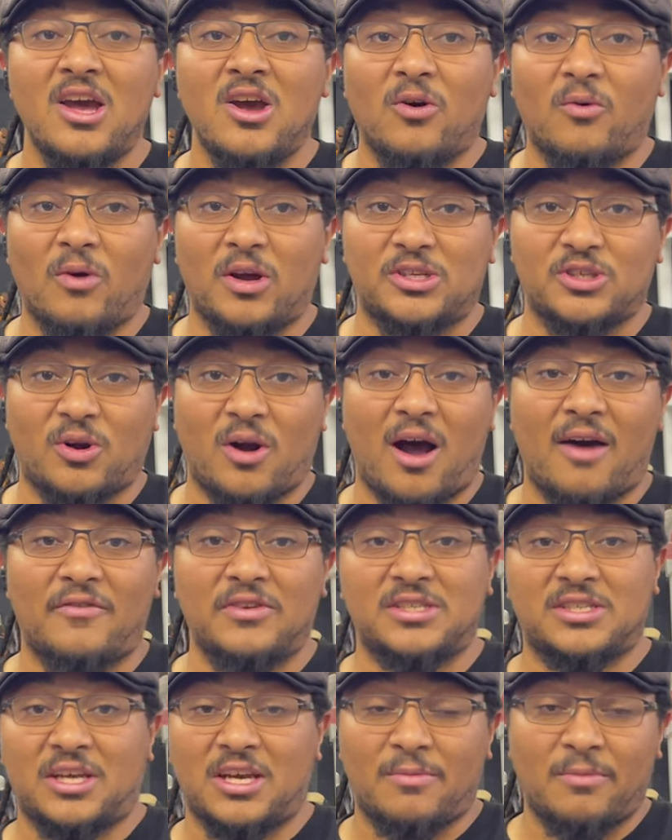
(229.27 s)
which are
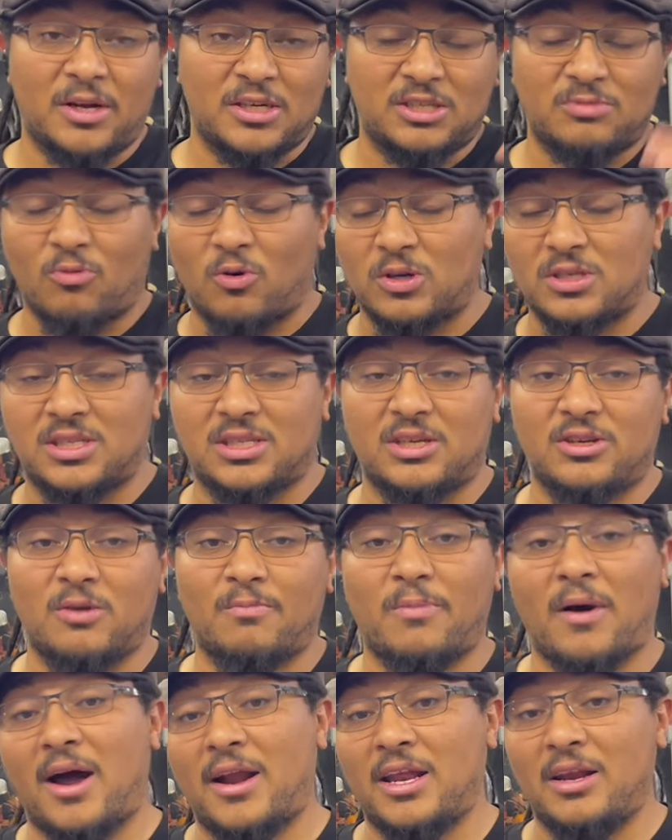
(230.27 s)
obviously a much more slender
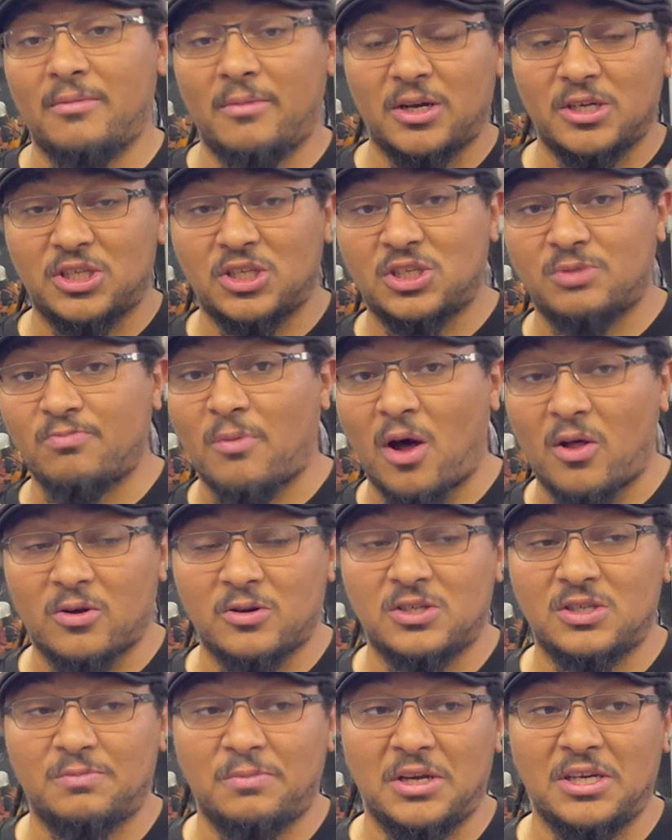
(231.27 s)
body and a much smaller
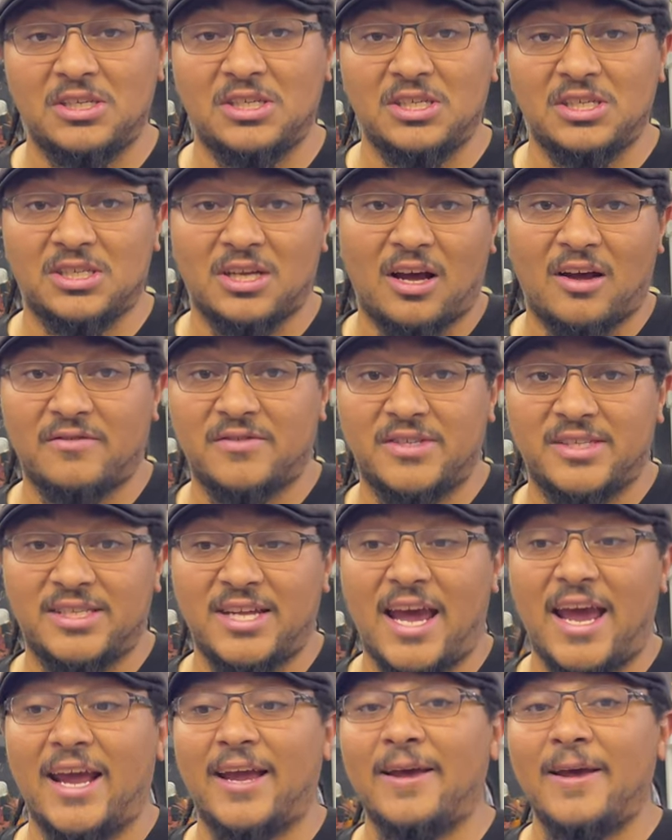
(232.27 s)
species of
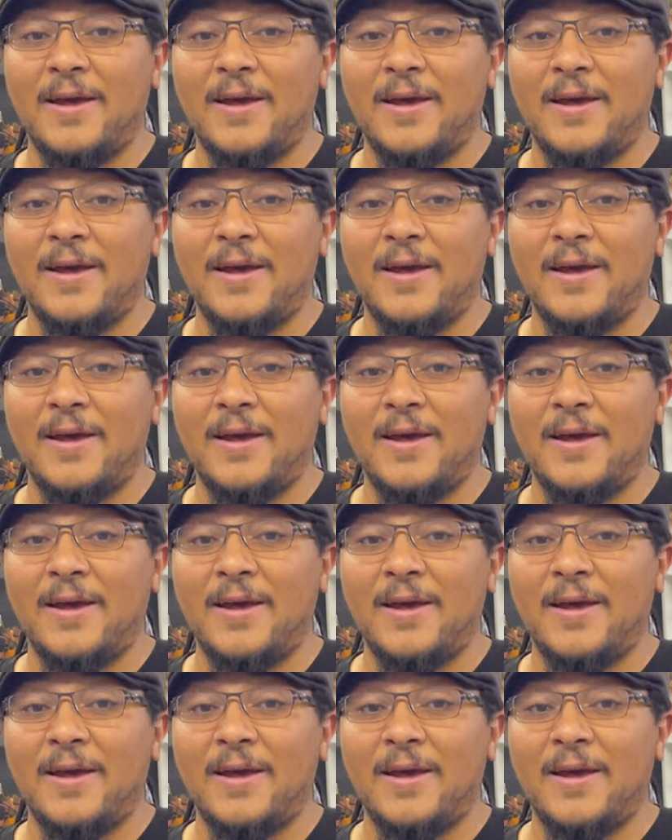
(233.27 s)
snake.